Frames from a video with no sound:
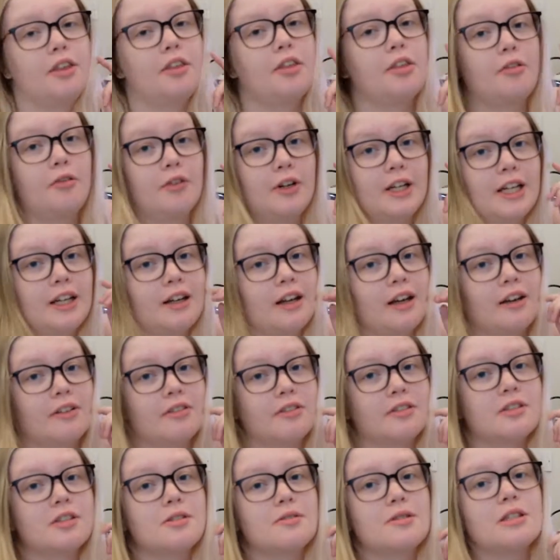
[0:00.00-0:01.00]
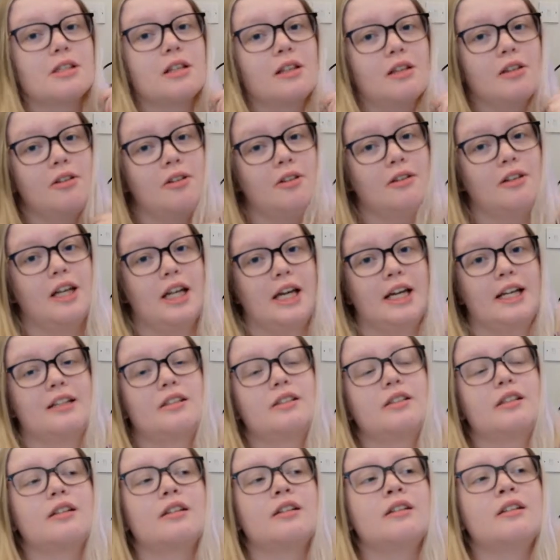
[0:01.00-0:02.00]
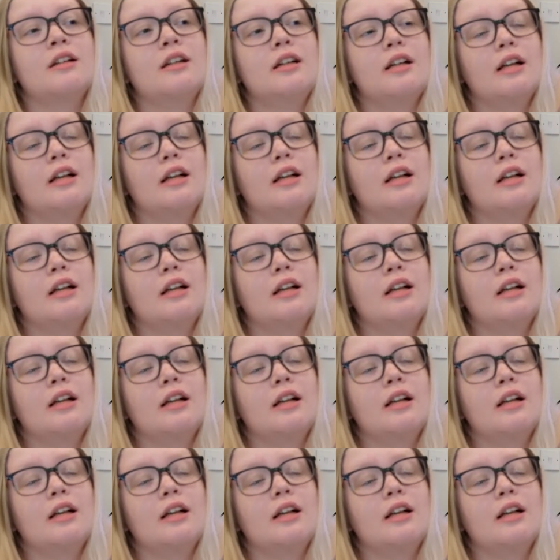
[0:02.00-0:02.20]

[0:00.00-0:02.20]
3 now, so it's a lot later,